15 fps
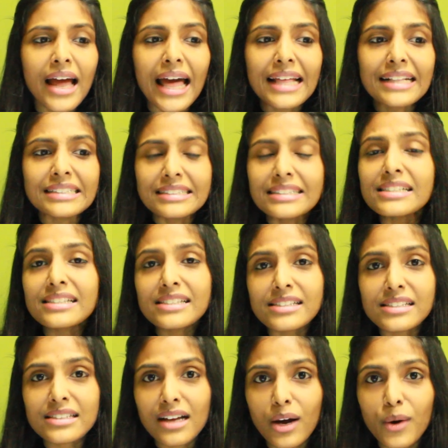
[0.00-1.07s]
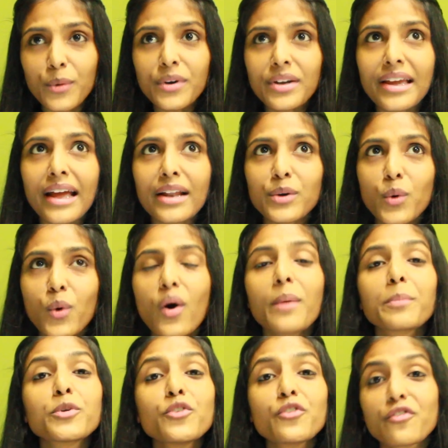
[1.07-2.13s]
and this discount can go
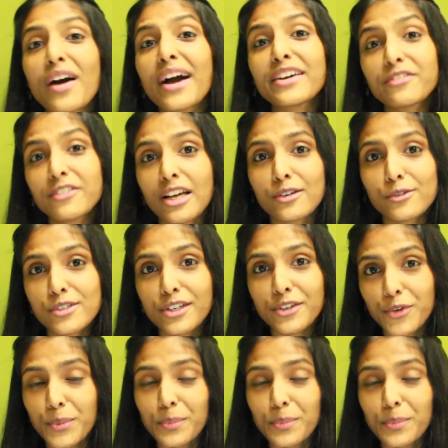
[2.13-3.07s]
up to 5,000